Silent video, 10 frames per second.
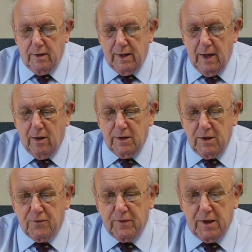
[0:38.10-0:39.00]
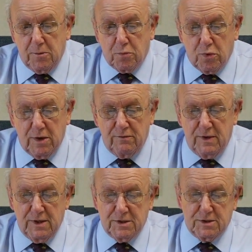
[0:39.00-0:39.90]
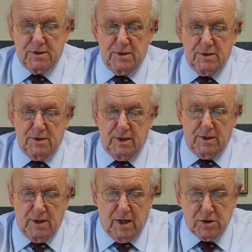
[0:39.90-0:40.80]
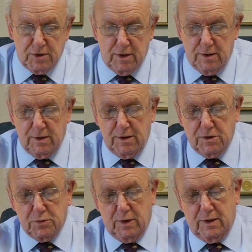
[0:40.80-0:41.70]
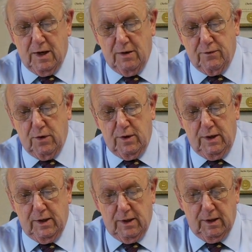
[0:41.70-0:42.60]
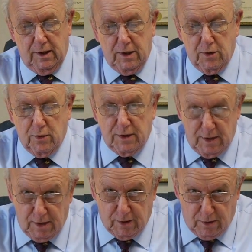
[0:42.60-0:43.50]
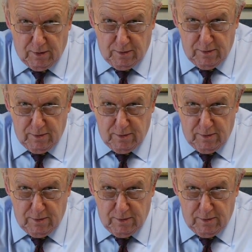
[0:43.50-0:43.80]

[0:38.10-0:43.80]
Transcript: Now, if a previous deduction is recovered in a later year,